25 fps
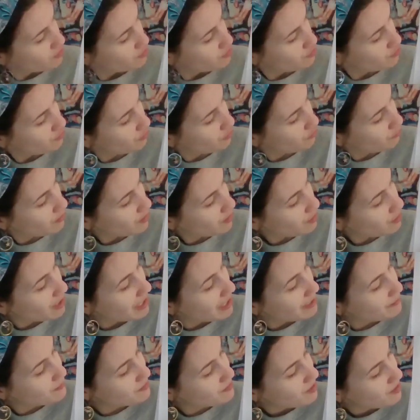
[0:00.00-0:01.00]
2, 3
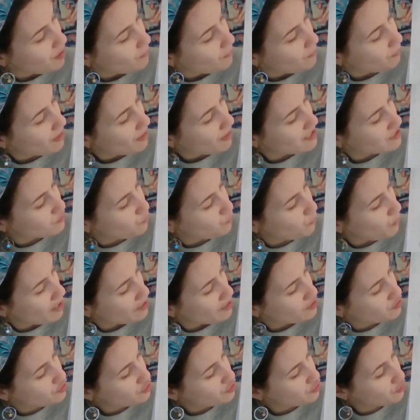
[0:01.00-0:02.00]
grapes plus
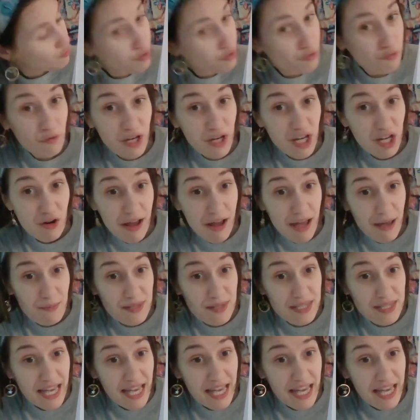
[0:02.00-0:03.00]
1, 2, 3 grapes
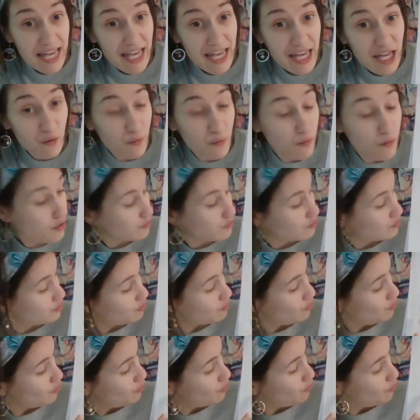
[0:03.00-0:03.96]
equals